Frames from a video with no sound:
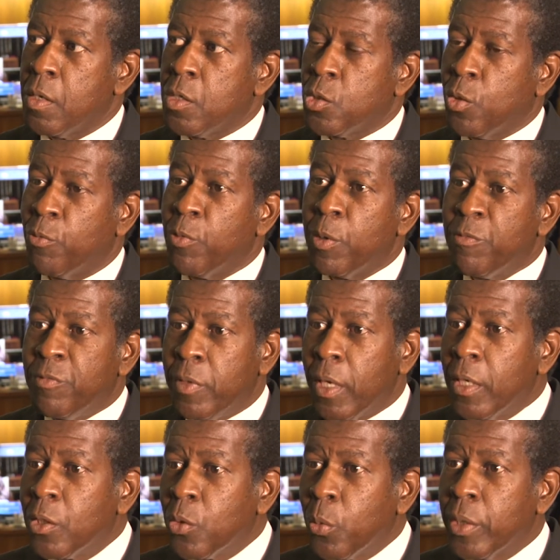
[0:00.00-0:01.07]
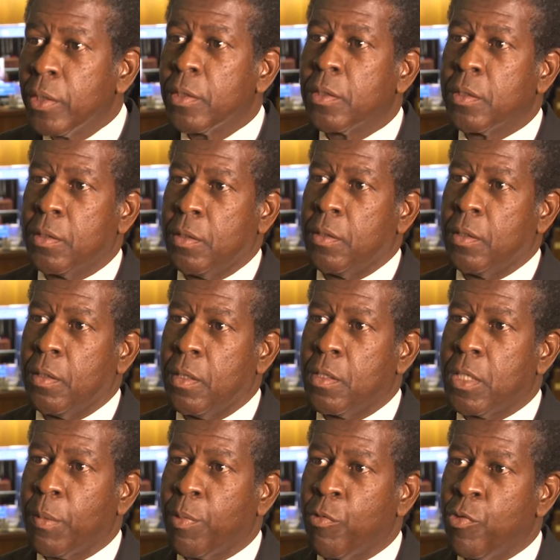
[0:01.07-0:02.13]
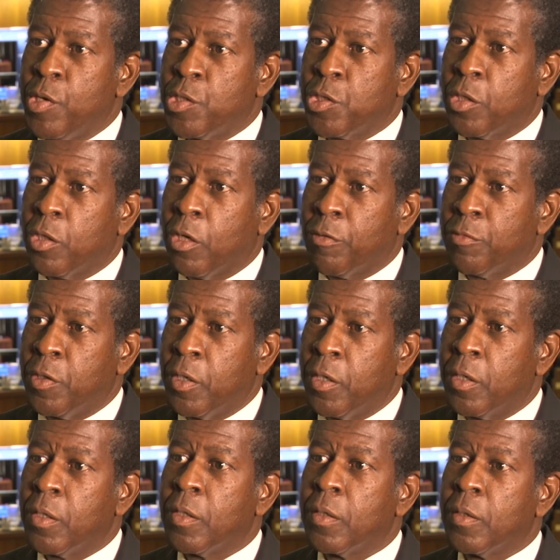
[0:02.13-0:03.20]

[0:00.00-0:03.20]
So we've dealt with the separation of the